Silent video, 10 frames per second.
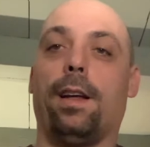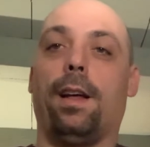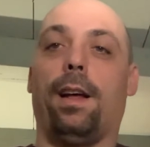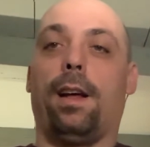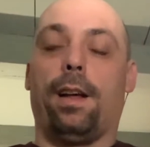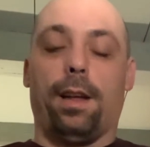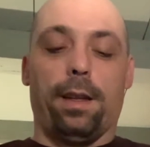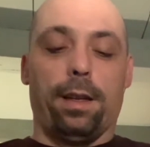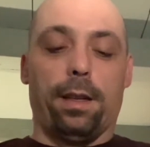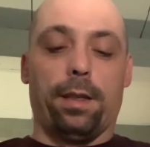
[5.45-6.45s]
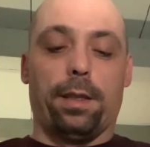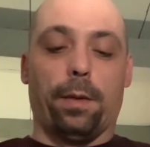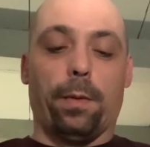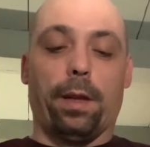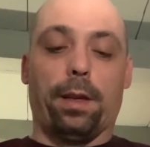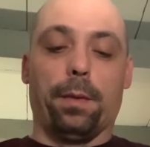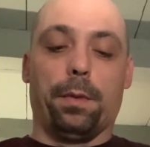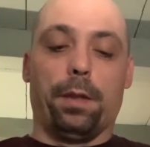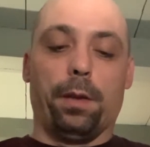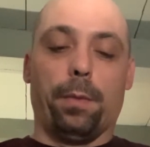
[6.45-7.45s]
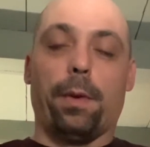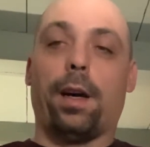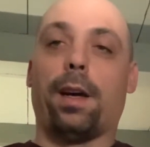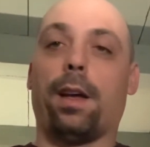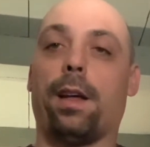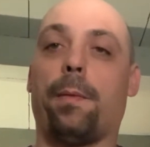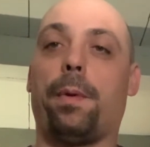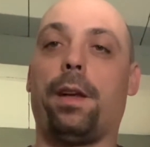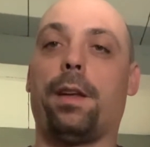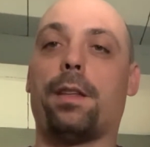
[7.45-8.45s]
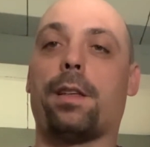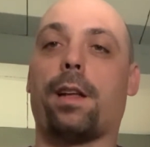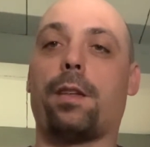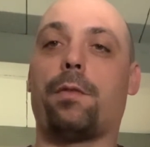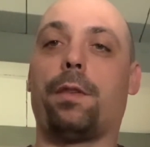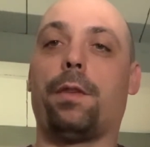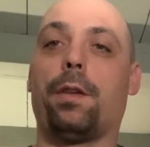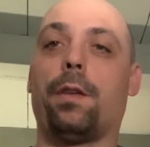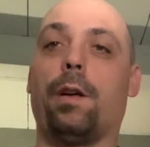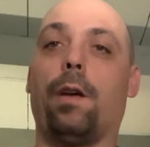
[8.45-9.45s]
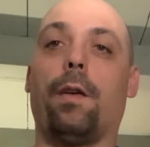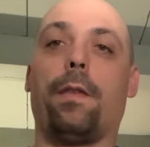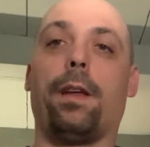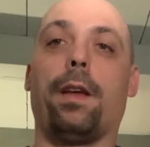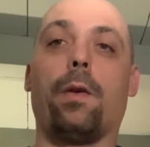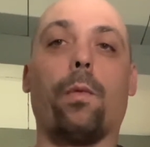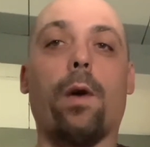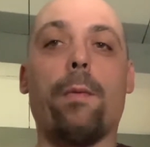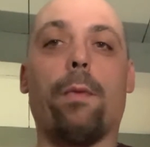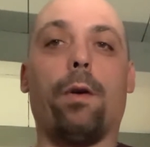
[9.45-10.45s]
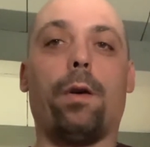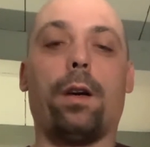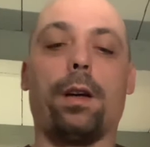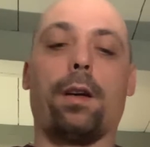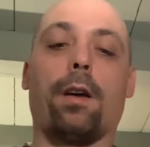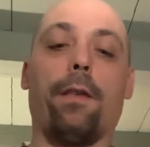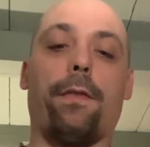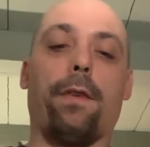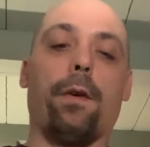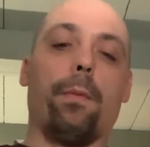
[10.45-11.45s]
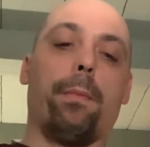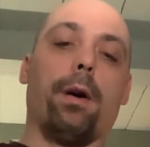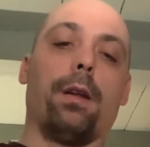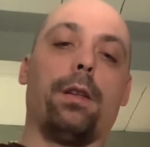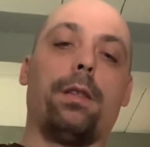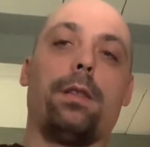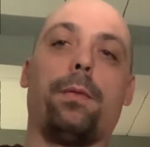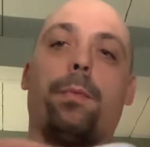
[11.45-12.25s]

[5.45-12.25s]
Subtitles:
So welcome to my opinion slash review of the One More Comfobuds